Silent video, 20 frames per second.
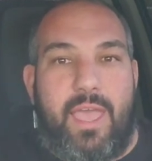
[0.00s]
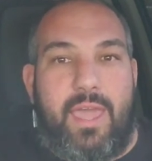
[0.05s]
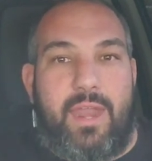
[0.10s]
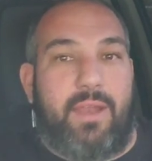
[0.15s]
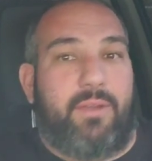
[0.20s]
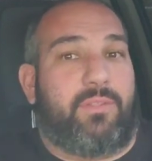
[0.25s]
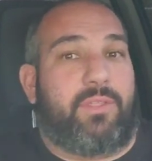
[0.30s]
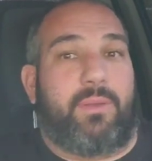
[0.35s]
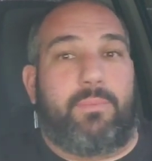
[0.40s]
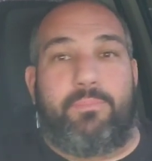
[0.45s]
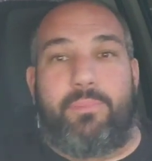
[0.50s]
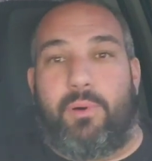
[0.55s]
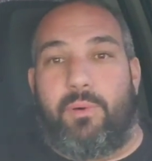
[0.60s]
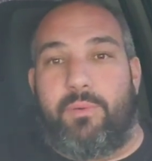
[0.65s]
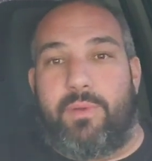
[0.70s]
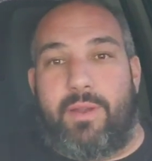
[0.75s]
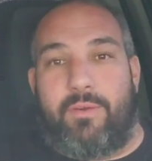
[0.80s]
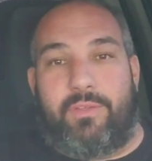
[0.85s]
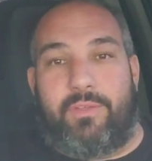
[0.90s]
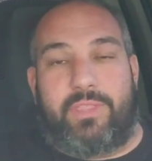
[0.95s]
and everything can
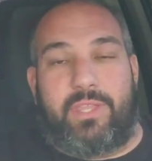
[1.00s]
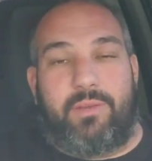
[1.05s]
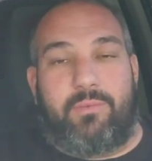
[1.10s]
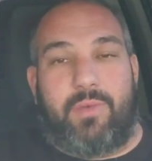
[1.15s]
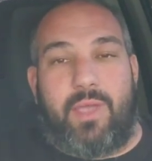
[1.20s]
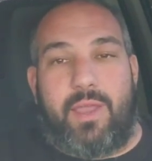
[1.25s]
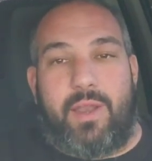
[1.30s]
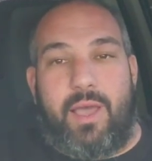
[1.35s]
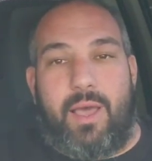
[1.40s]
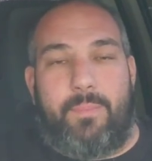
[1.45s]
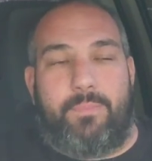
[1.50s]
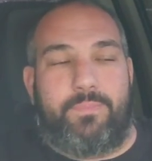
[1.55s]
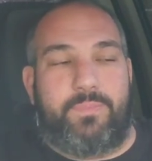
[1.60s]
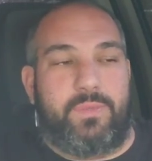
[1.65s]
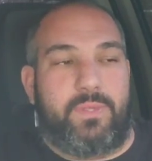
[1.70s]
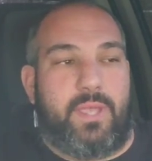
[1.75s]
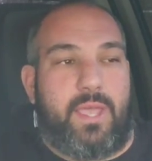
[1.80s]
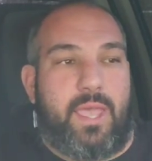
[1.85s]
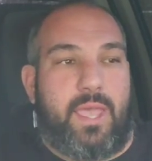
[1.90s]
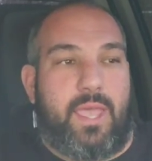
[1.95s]
bolt everything right up.
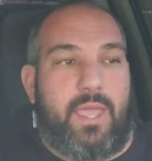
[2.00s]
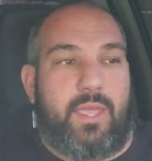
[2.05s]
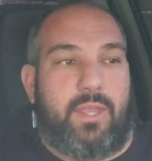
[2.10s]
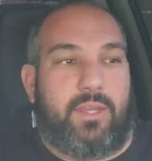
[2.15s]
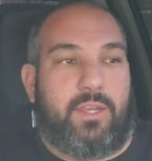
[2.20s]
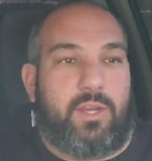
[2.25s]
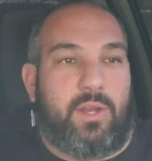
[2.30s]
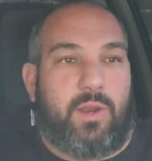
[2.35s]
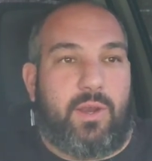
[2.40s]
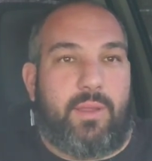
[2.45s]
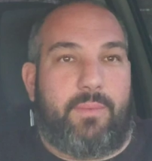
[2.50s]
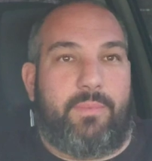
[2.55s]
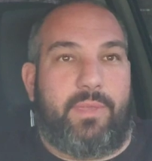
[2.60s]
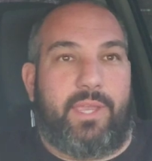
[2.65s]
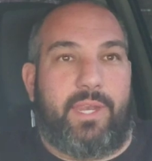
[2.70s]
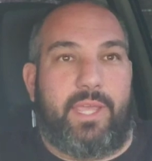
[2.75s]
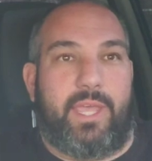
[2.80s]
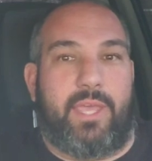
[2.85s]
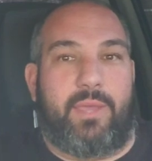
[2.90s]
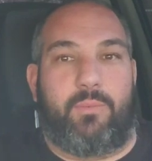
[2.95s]
And you know what I
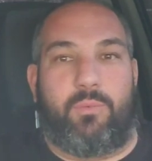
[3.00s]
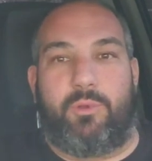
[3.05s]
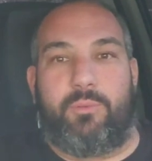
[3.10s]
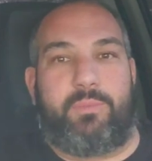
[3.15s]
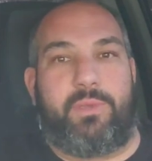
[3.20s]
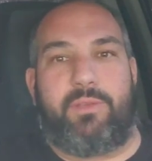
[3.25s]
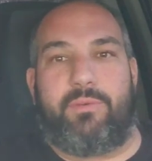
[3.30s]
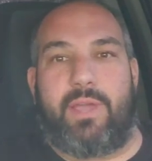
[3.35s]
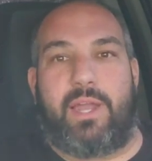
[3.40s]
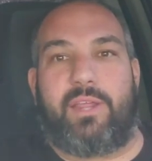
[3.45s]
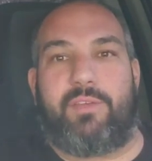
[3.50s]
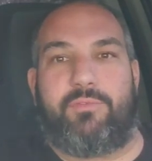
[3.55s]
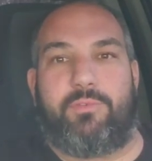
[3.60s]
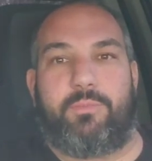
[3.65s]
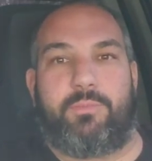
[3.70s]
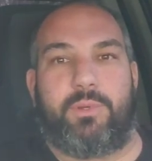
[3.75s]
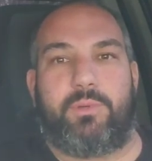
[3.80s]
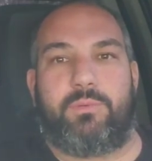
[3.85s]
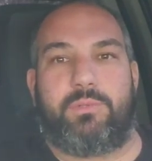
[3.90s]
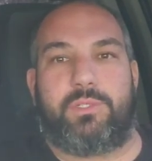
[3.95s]
mean? It will be ready for
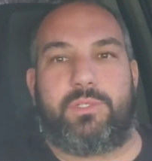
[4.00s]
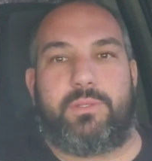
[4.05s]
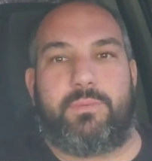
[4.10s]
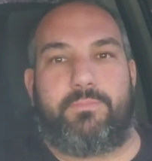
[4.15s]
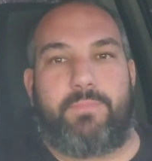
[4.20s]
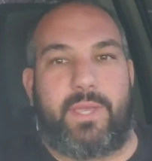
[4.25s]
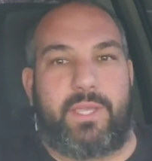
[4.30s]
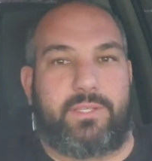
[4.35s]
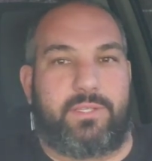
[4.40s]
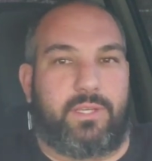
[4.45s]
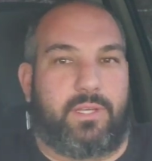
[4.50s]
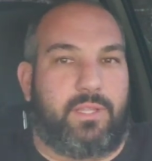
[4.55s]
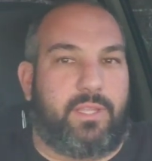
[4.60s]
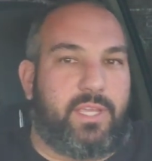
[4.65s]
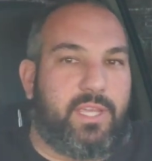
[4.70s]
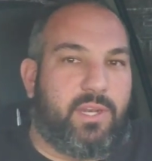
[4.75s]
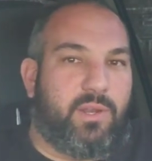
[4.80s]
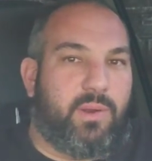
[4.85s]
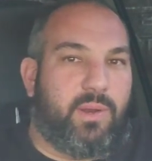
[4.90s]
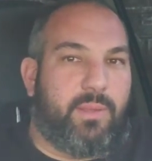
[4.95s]
boost,
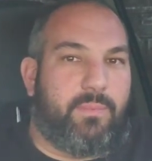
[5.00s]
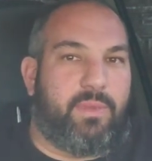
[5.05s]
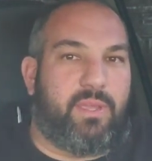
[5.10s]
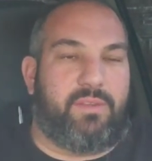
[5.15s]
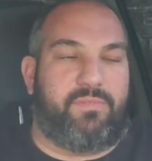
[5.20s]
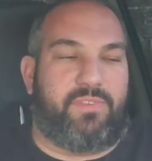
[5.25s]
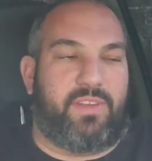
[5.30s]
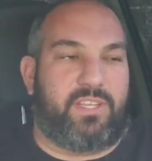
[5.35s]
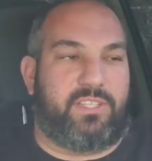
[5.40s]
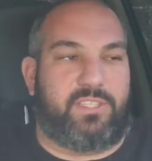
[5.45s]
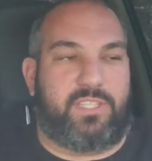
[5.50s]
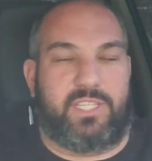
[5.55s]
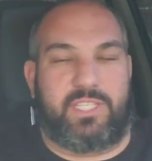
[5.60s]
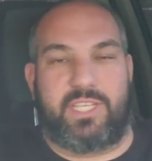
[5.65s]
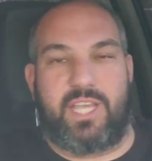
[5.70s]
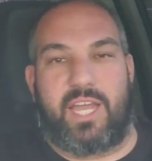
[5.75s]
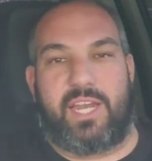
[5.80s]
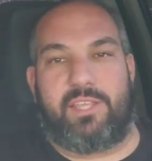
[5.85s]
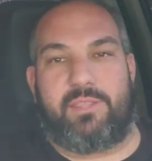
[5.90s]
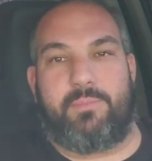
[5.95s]
basically. You know what I mean? If I
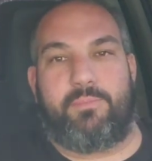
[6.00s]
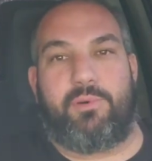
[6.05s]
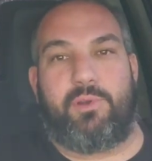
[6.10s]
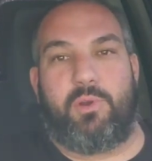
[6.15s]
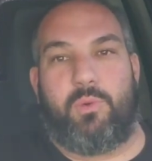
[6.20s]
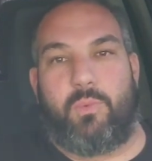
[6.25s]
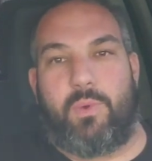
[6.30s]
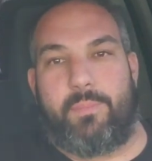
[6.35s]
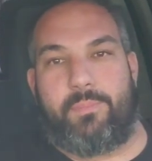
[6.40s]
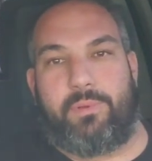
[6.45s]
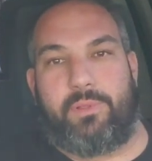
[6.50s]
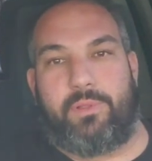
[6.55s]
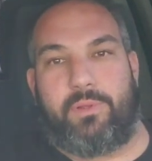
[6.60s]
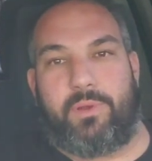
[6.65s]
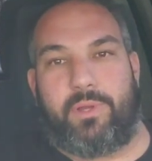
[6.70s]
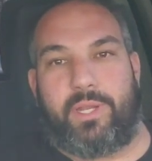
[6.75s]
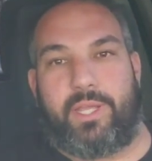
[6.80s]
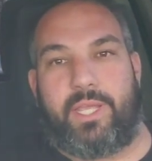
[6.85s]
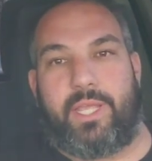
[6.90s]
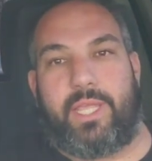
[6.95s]
decided to put a Whipple
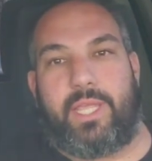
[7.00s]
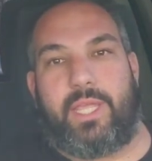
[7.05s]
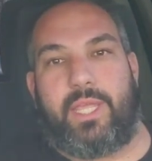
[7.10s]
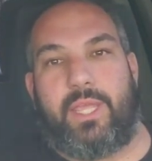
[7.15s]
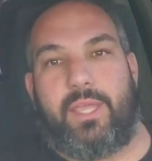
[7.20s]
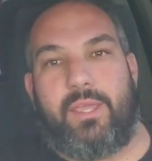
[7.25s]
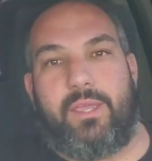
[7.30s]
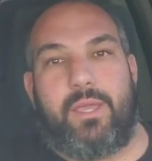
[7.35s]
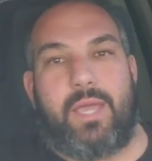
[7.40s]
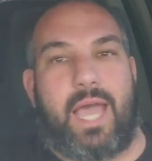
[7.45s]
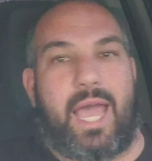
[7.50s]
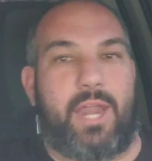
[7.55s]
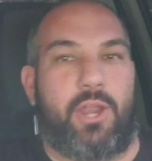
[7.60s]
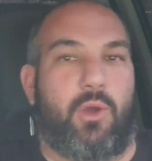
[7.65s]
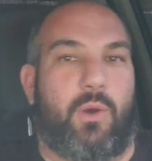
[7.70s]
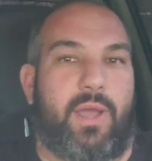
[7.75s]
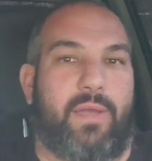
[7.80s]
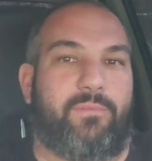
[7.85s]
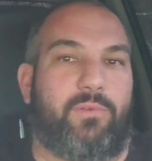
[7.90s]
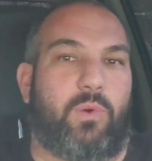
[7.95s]
on it. I
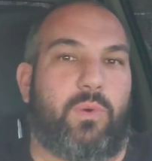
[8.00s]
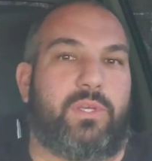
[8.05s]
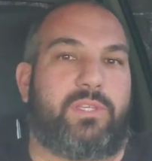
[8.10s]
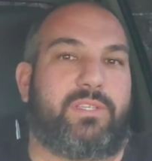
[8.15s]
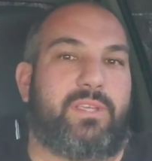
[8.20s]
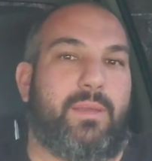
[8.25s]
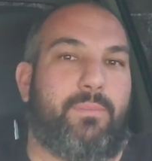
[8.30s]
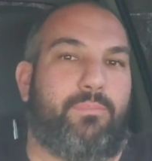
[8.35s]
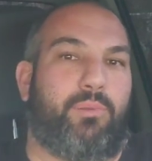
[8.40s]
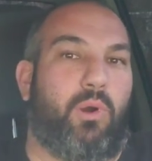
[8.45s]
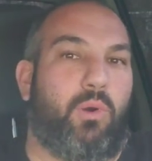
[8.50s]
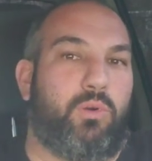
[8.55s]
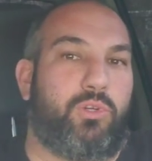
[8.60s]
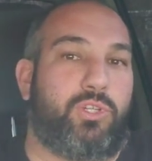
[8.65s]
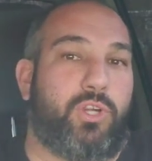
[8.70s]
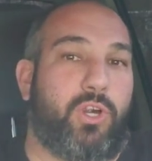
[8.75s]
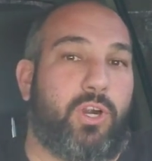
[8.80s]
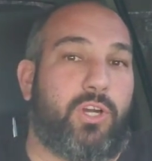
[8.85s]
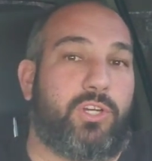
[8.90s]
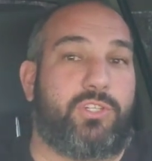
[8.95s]
know I've always said Pro
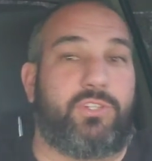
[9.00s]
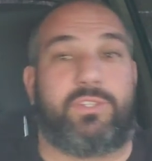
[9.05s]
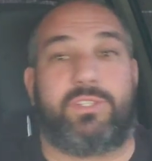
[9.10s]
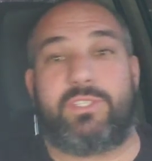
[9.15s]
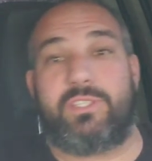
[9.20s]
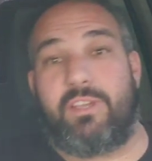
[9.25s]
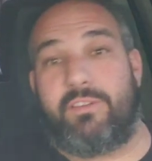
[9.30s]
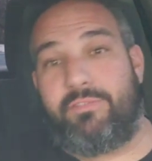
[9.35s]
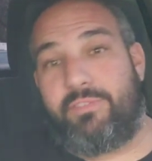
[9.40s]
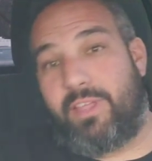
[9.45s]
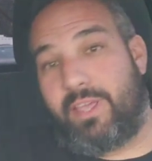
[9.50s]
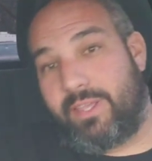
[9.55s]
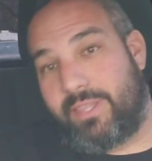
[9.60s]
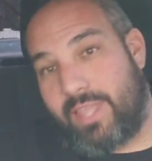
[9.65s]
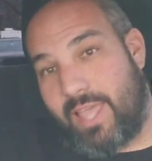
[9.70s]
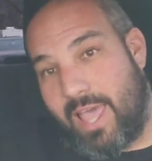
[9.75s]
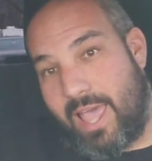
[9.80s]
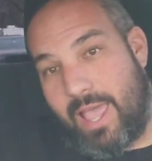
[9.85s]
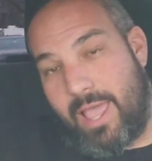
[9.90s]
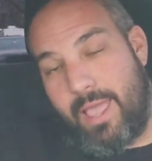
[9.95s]
Charger and stuff like
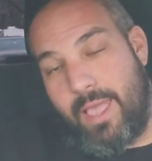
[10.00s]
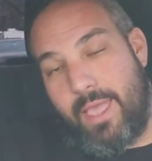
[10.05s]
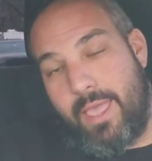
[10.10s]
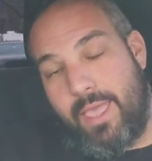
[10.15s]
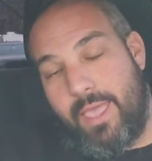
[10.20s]
that,